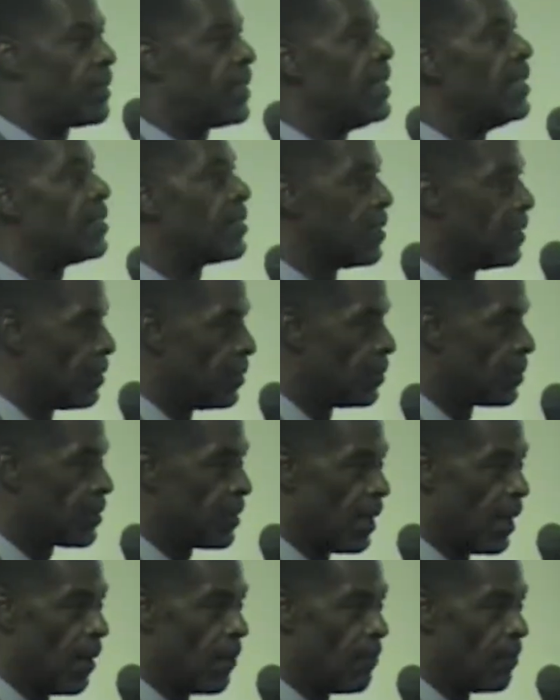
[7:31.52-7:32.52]
teaching you
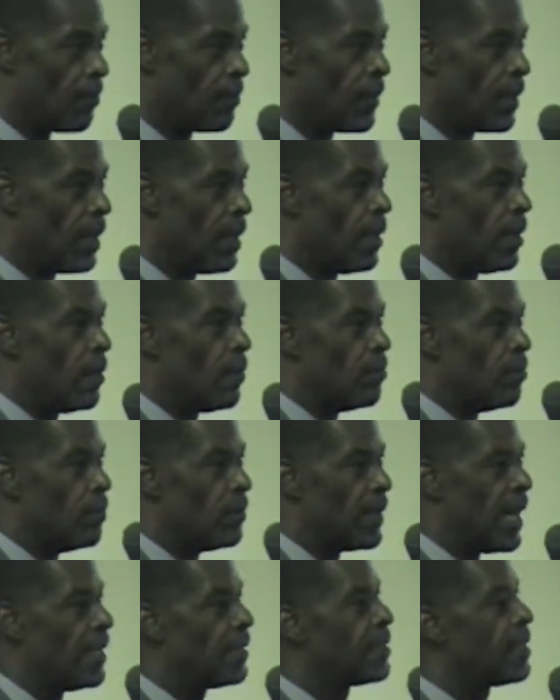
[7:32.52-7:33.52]
something.
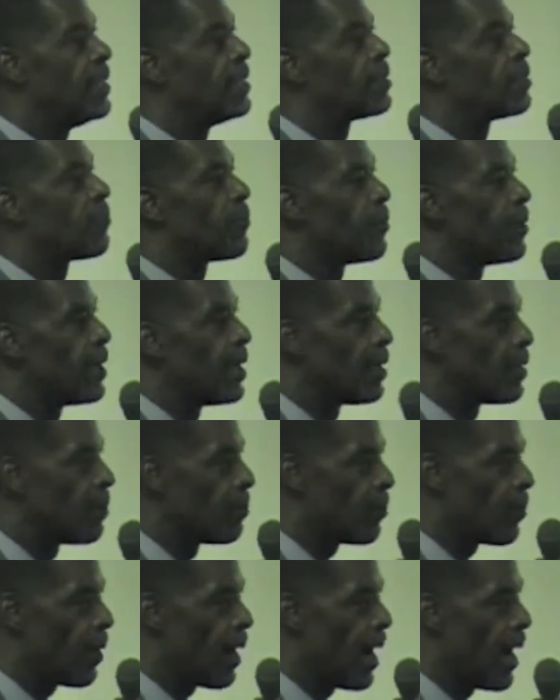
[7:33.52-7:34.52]
They teach free
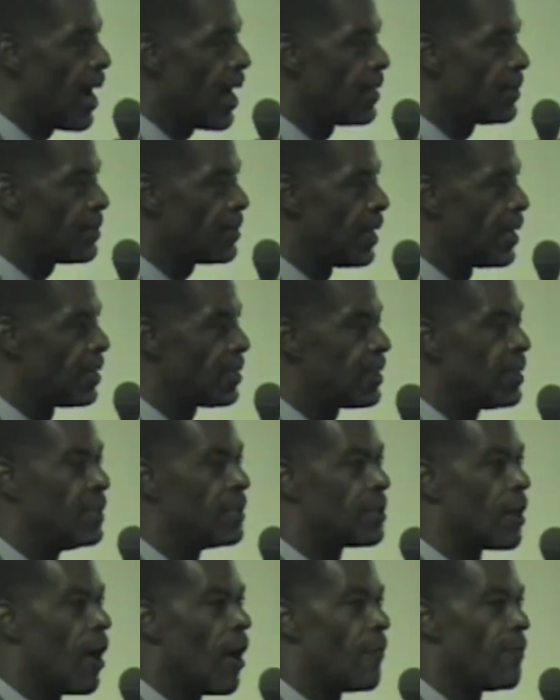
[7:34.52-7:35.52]
enterprise, they
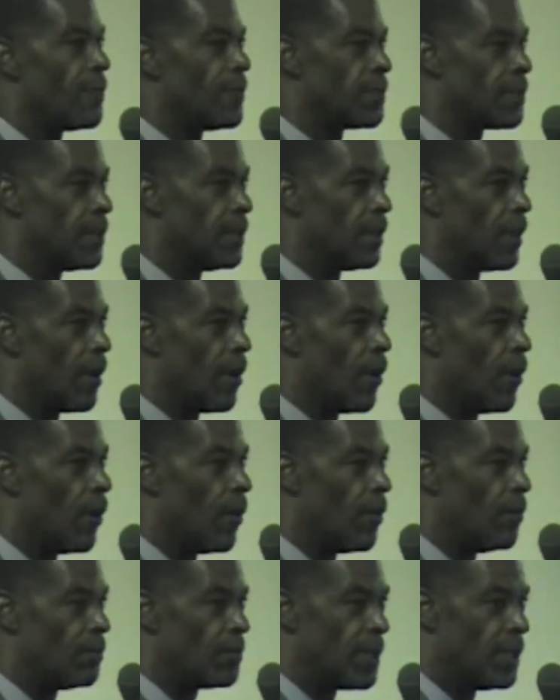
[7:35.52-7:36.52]
teach office in the
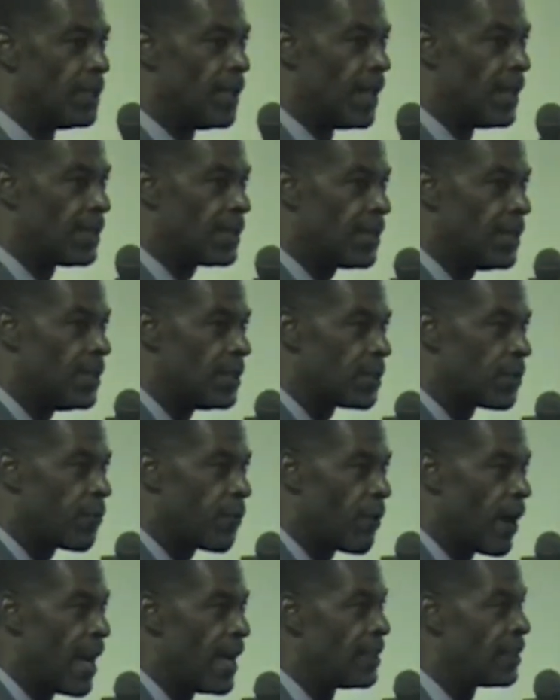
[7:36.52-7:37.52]
homes, and they teach
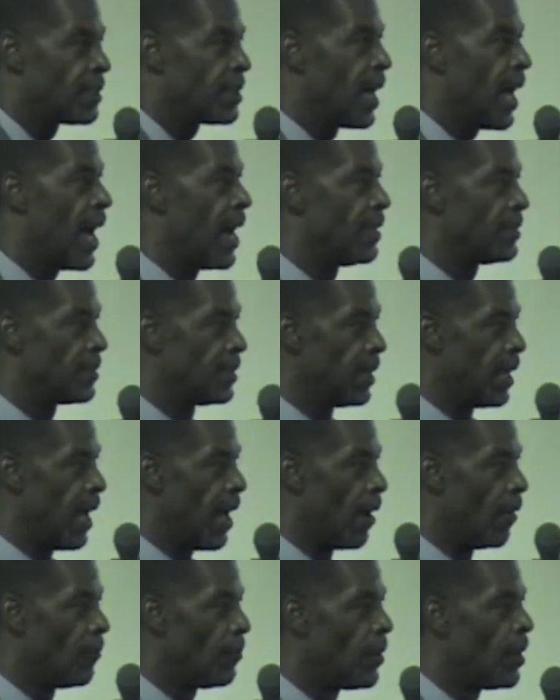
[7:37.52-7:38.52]
franchising
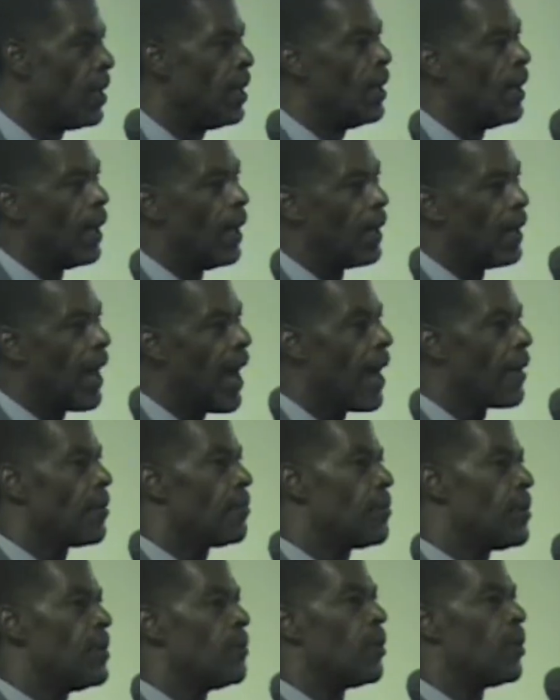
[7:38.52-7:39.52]
out. A
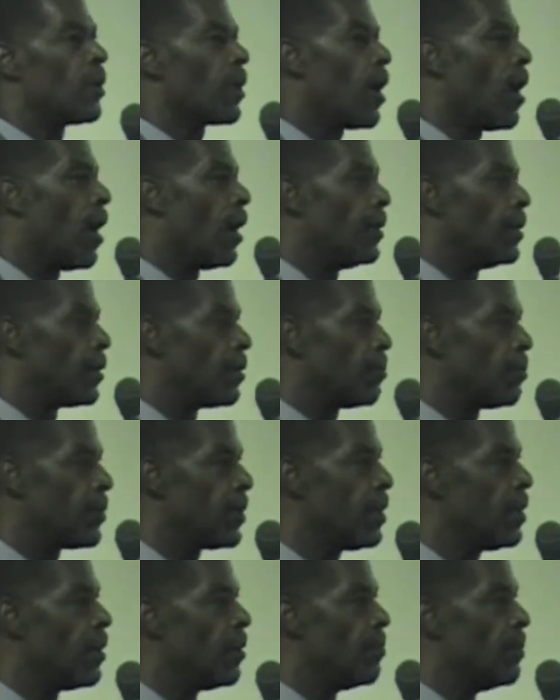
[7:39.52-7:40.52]
lot of people call it a
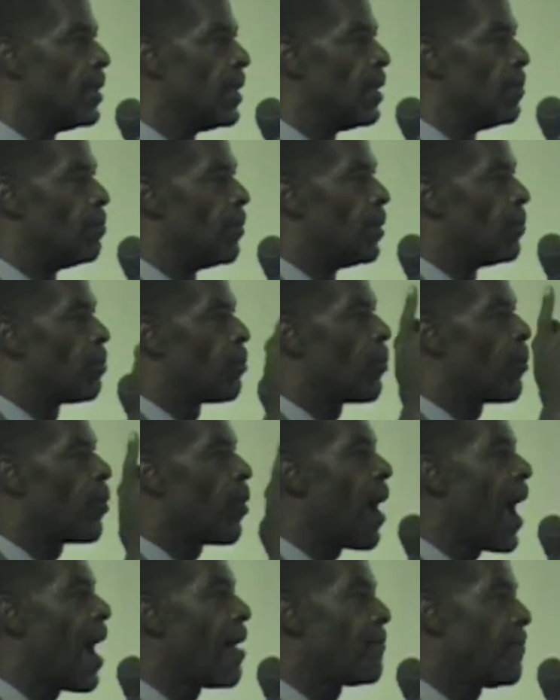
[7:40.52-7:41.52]
pyramid, but
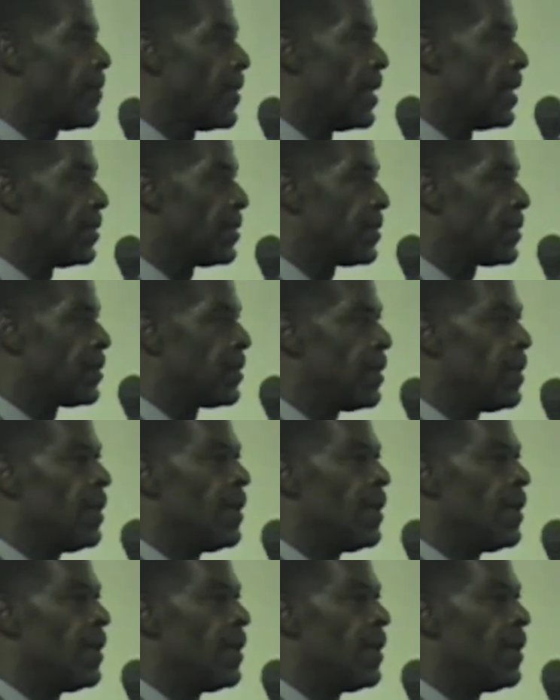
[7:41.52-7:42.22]
profits